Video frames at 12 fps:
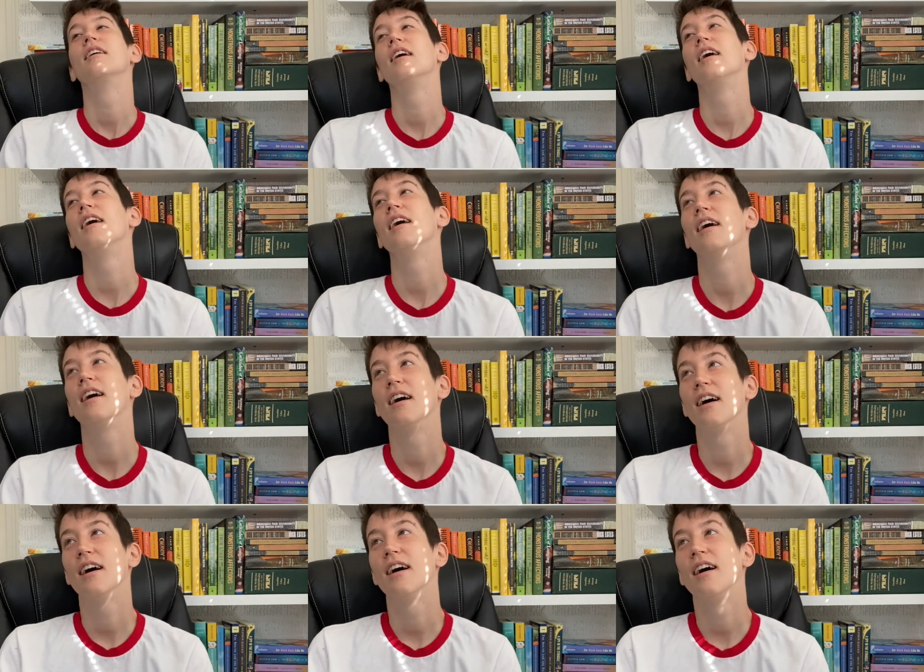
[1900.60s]

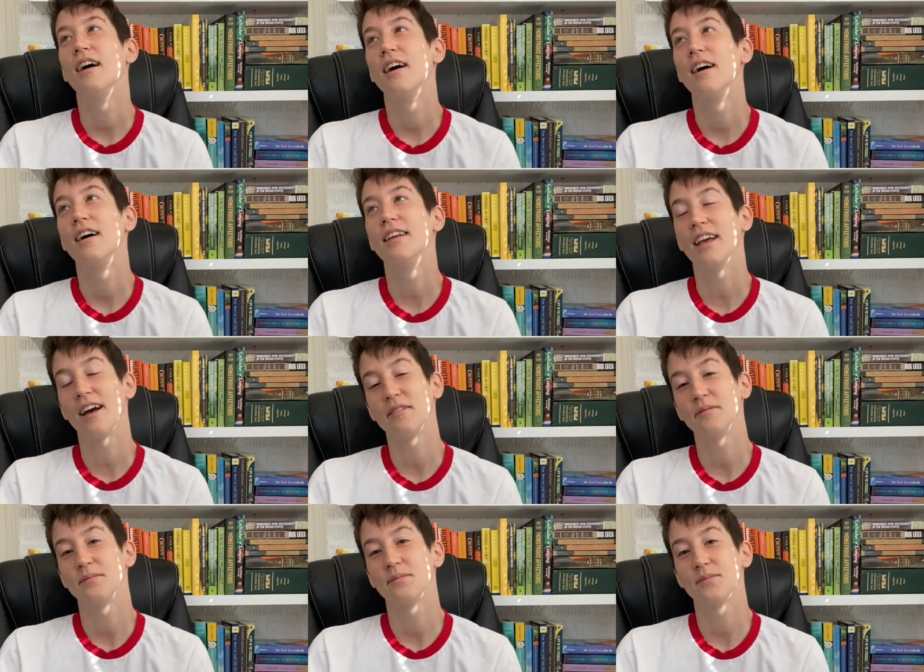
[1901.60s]
Uh, yeah.
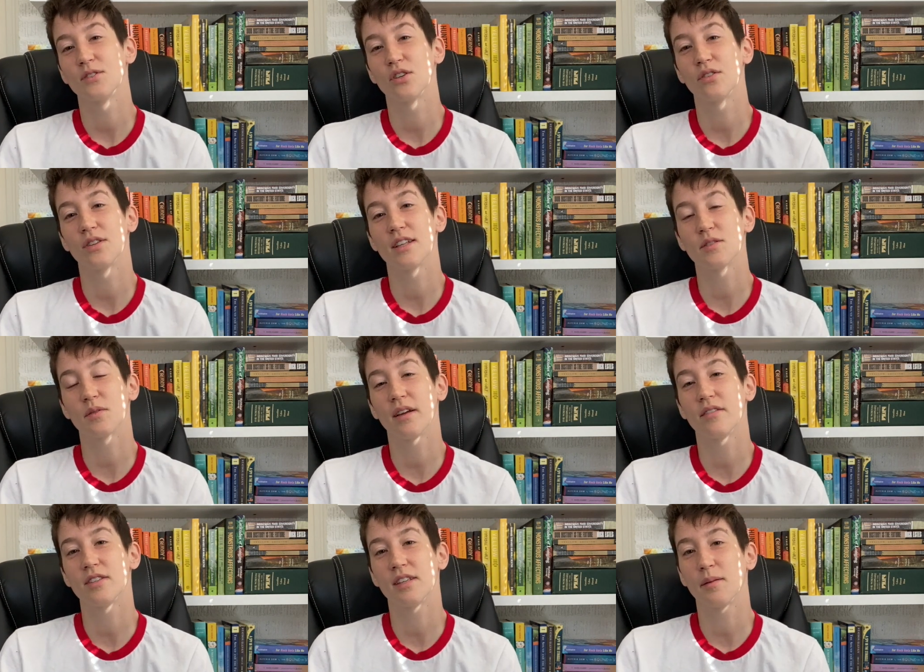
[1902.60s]
So that's what I
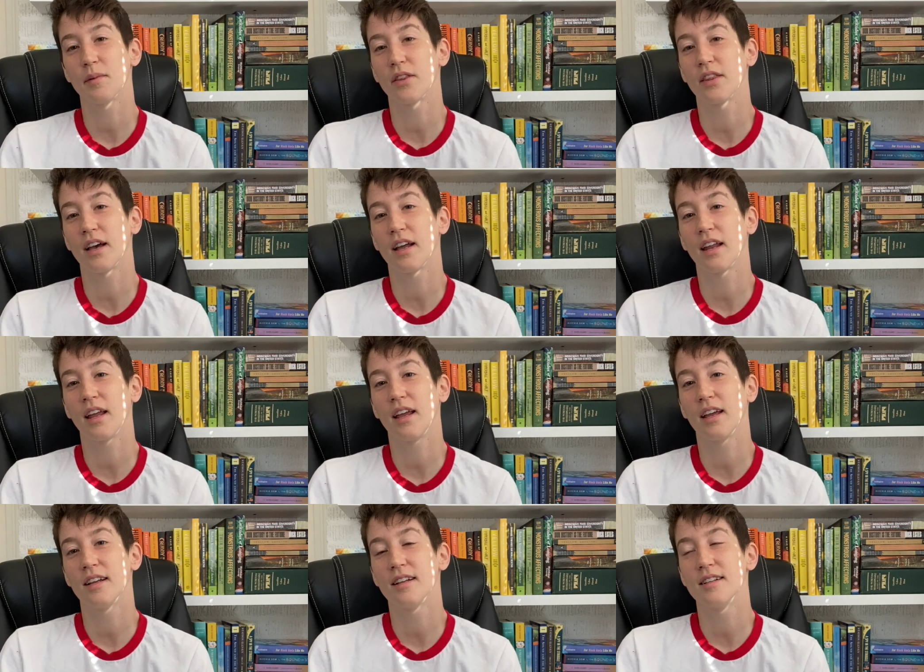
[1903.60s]
have to say about that.
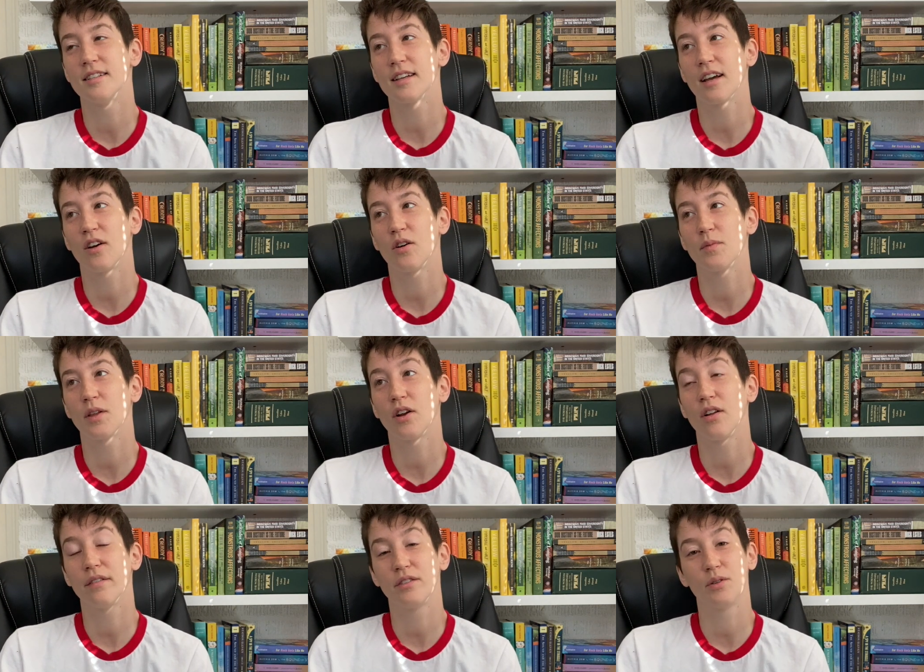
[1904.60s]
And I hope that
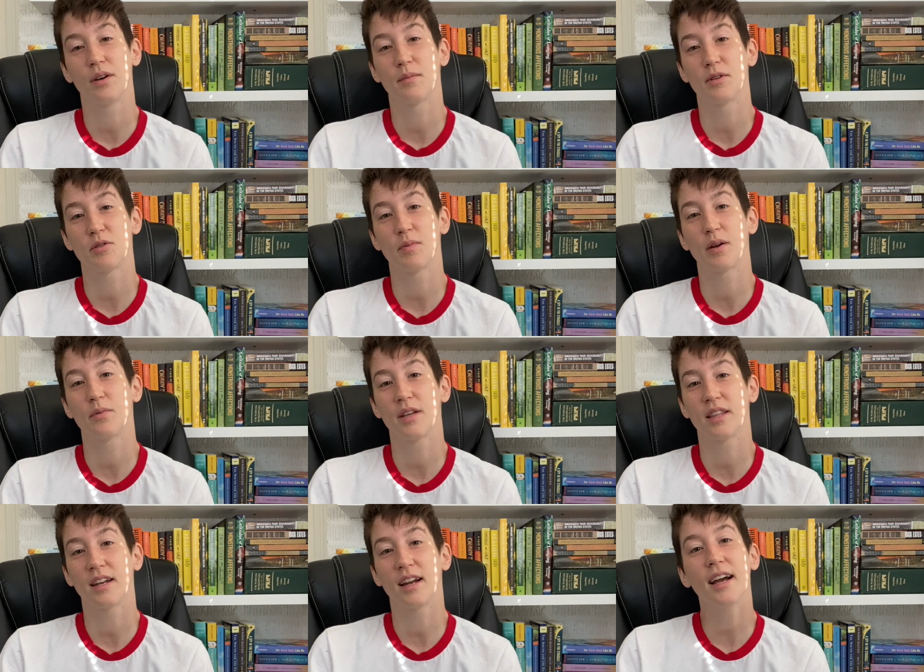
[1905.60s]
all of you had a much better
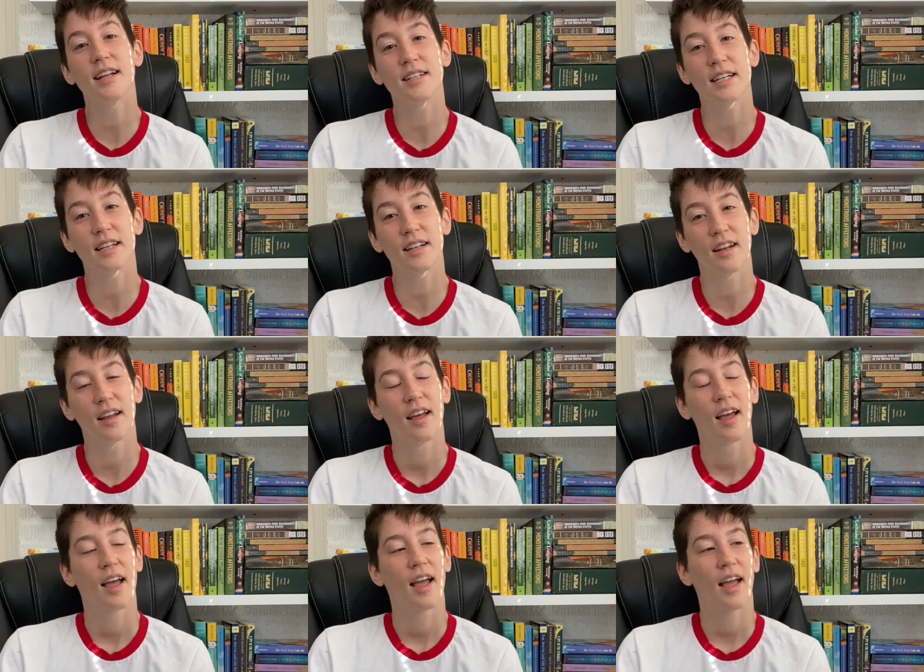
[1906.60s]
week than I did
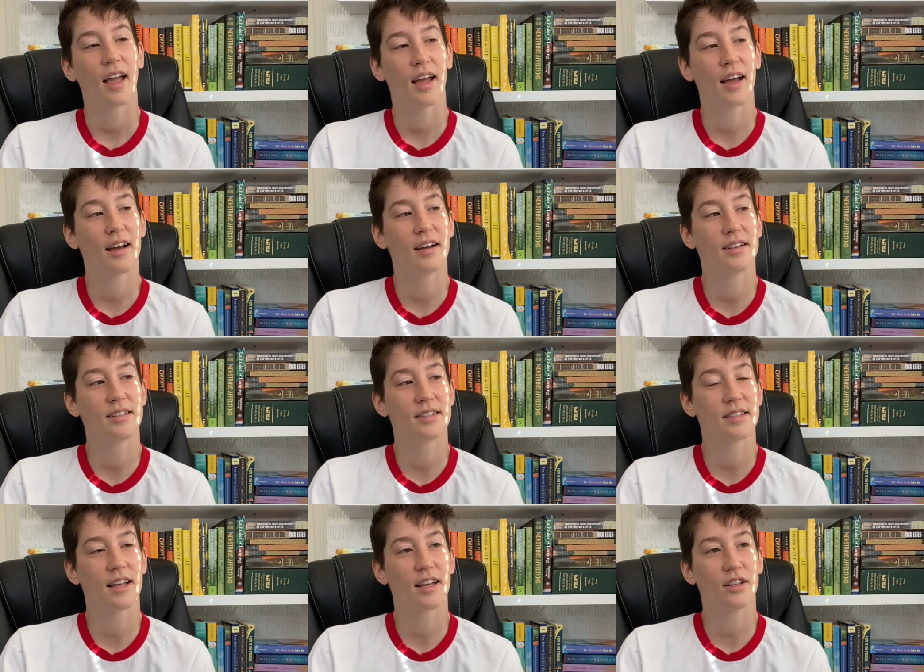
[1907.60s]
and
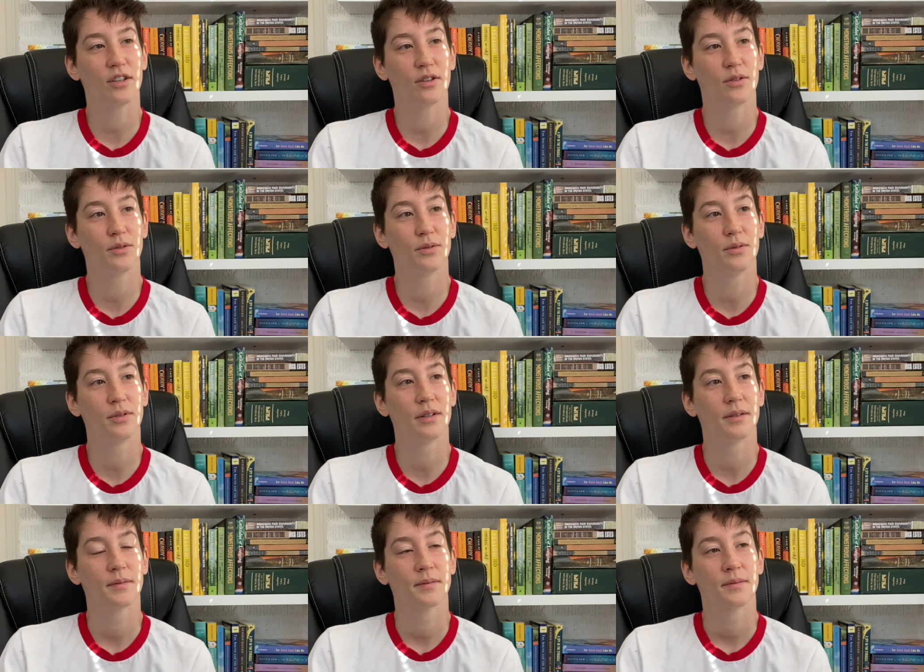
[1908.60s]
that
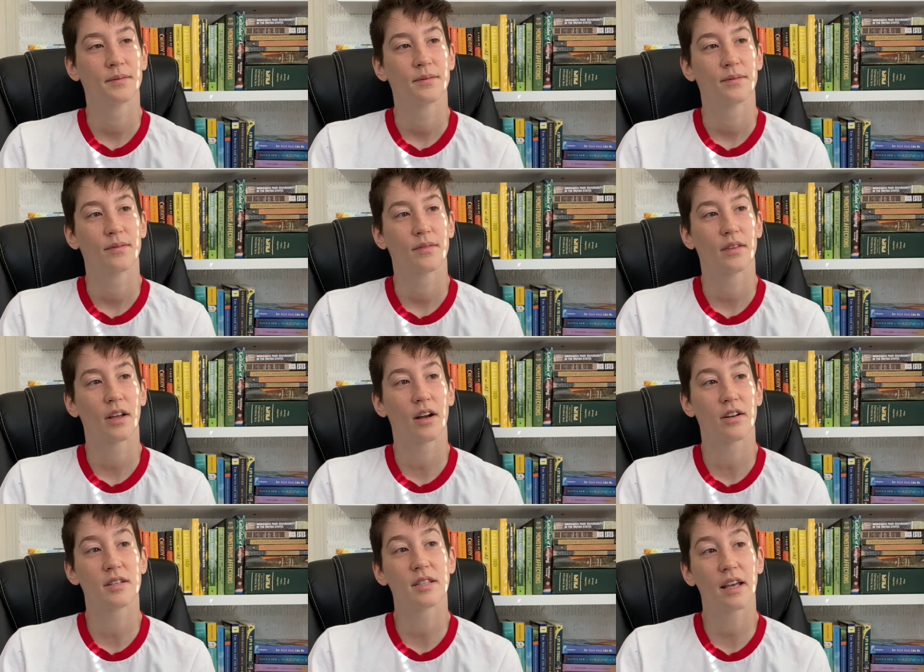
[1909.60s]
you
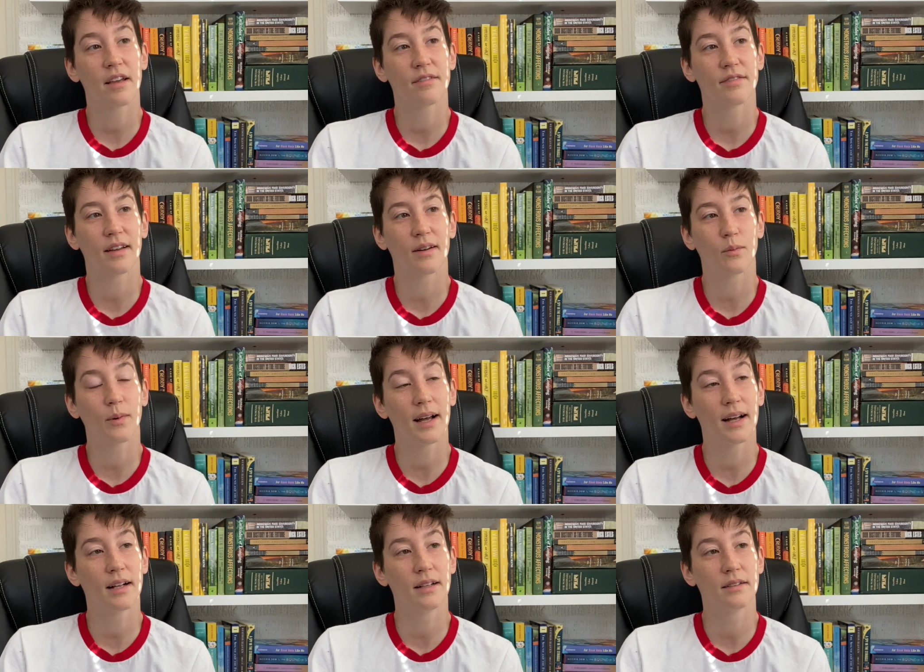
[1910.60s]
are safe and
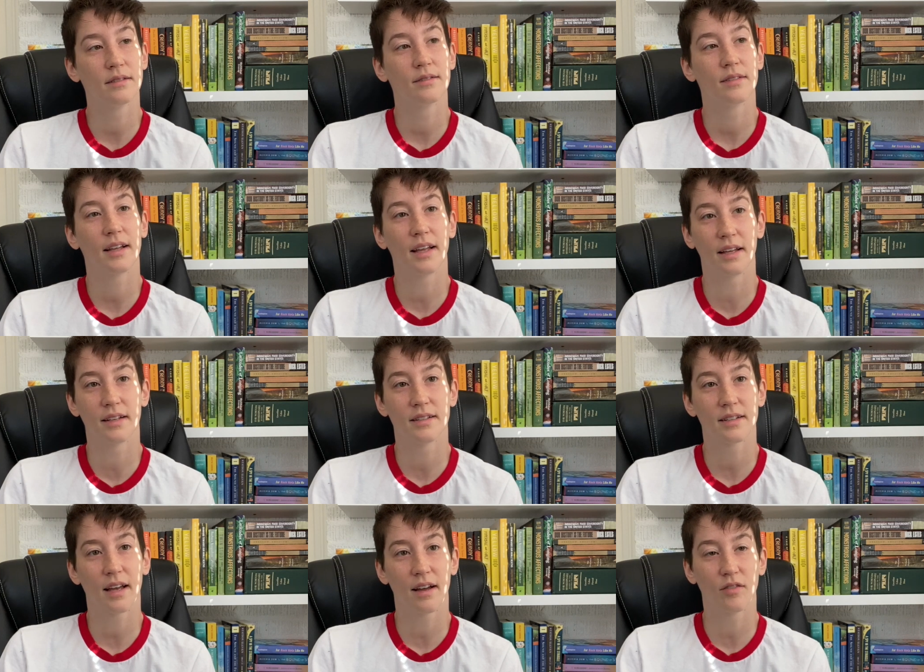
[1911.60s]
well and
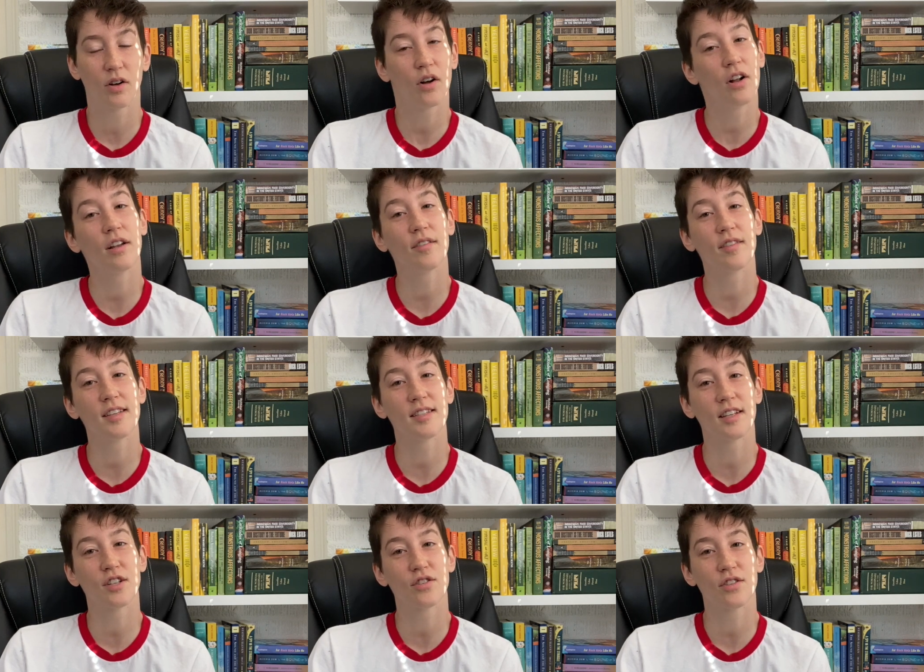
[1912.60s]
have all of the
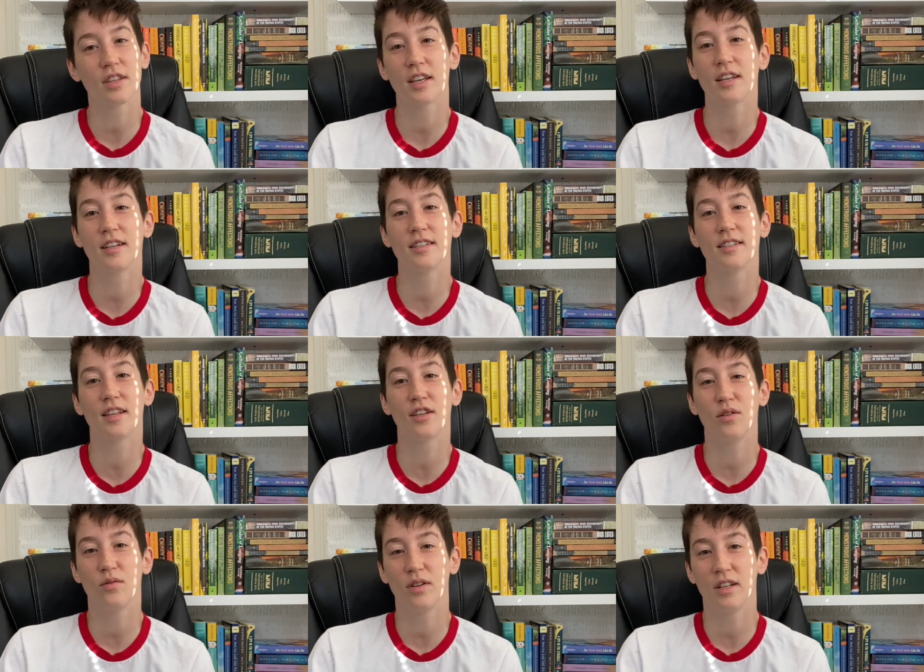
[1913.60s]
essential things that
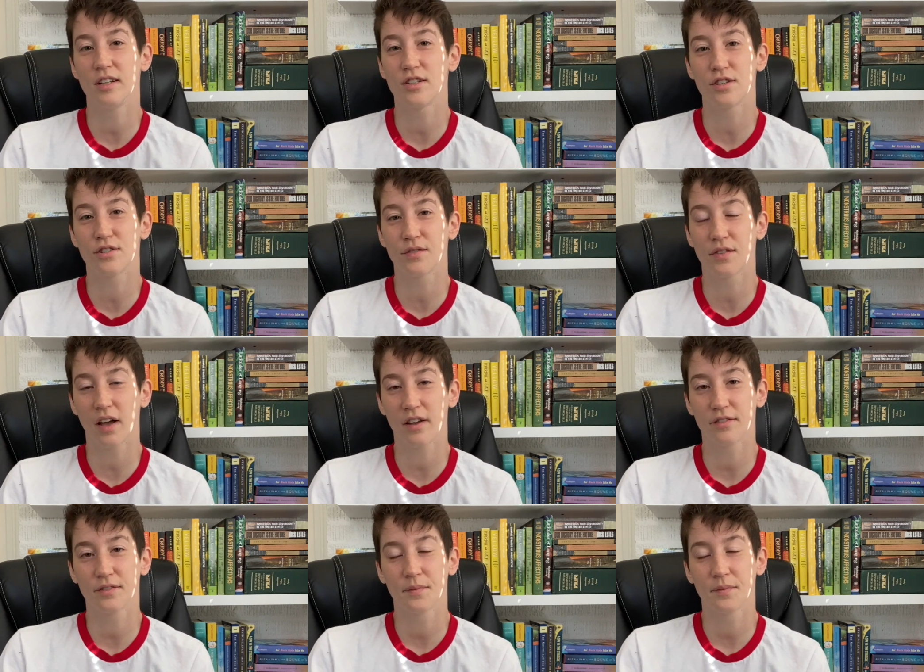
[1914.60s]
you need to survive.